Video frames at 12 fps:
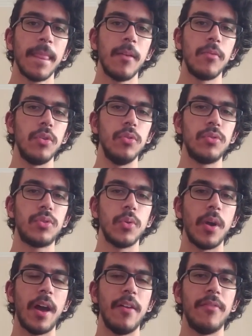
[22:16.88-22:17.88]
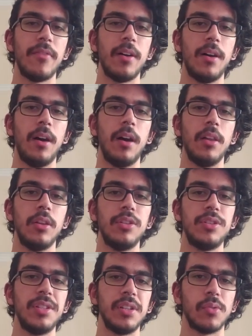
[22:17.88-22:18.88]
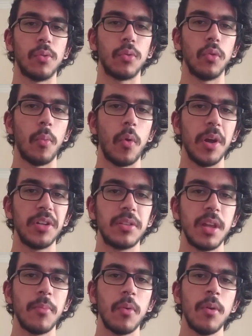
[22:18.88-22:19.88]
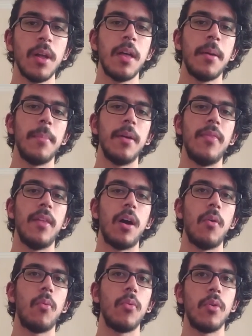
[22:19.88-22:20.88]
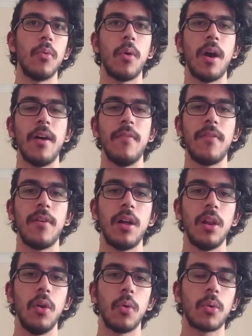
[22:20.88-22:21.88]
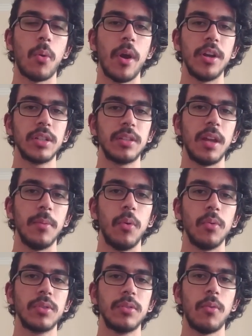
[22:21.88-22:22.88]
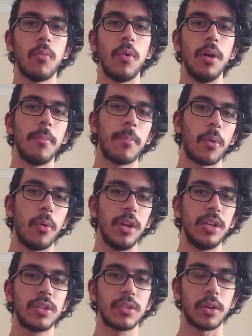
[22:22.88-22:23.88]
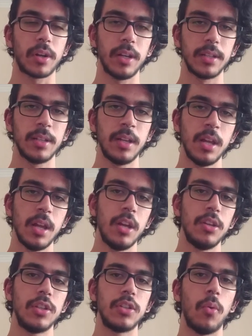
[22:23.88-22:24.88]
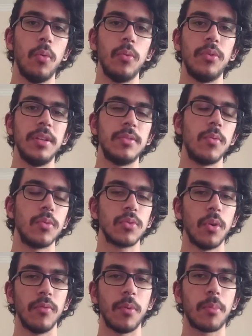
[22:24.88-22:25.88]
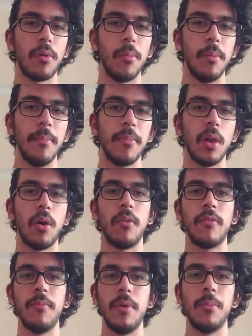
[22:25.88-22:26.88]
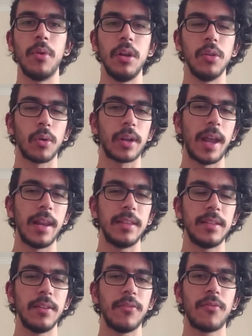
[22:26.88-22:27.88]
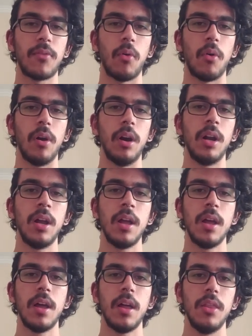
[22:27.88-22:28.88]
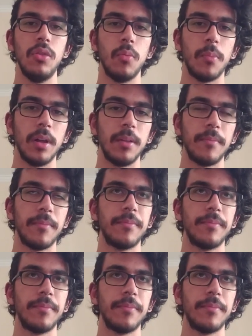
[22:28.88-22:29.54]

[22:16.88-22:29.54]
we used to have a single global hash table, but now we will have local hash tables, 1 per each socket. So this will solve the problem of memory locality for NUMA